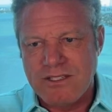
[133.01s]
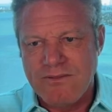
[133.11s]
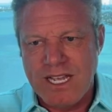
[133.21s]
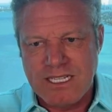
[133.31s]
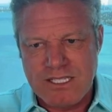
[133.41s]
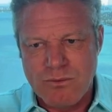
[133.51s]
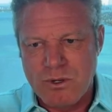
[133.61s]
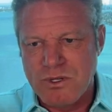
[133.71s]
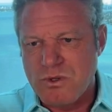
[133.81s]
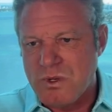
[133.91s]
In fact,
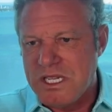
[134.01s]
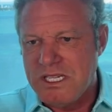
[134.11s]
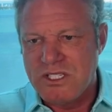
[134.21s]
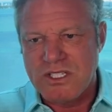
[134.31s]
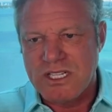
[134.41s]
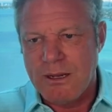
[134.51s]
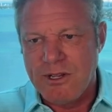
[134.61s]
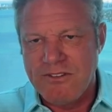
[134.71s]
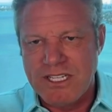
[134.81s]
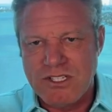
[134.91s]
somewhere between just a
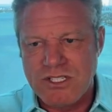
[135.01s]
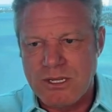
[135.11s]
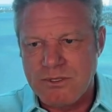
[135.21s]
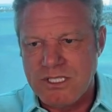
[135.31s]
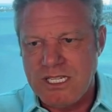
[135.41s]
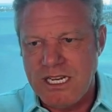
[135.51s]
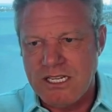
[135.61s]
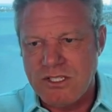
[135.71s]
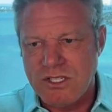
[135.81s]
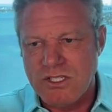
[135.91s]
couple of inches up to 10
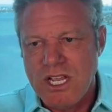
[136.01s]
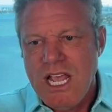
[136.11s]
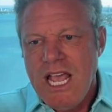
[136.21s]
inches.